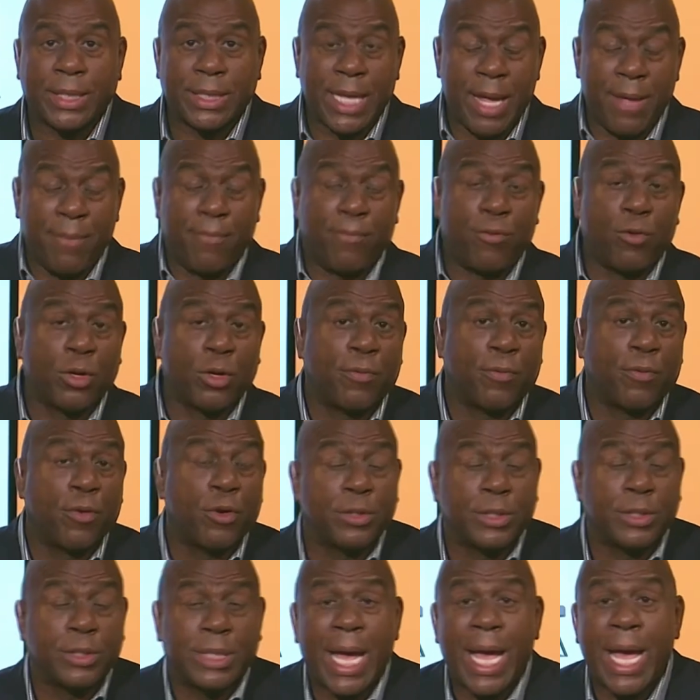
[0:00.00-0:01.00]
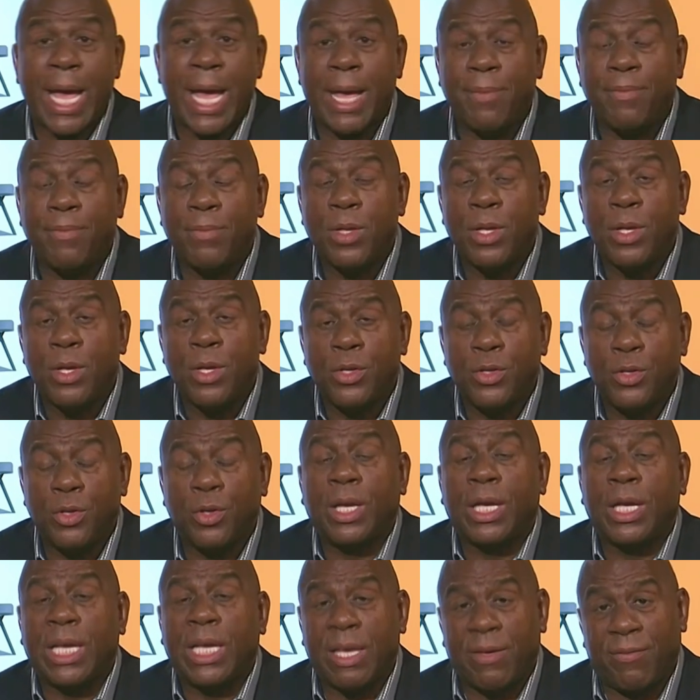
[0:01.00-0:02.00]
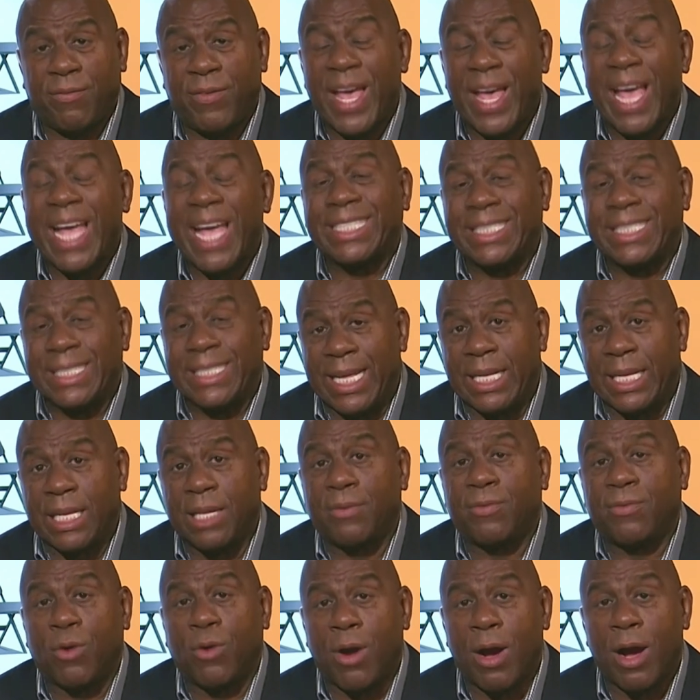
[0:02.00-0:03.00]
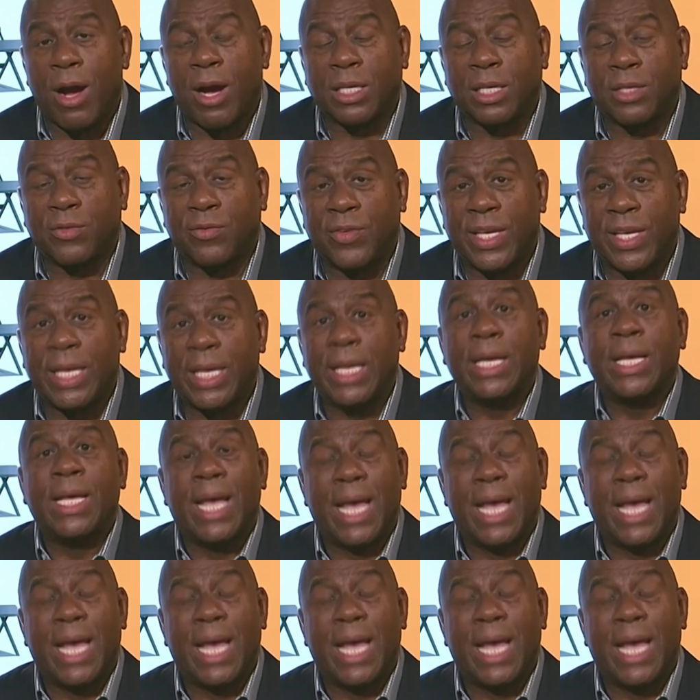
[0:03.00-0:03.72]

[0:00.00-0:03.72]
And for the first time you can get vaccinated for RSV,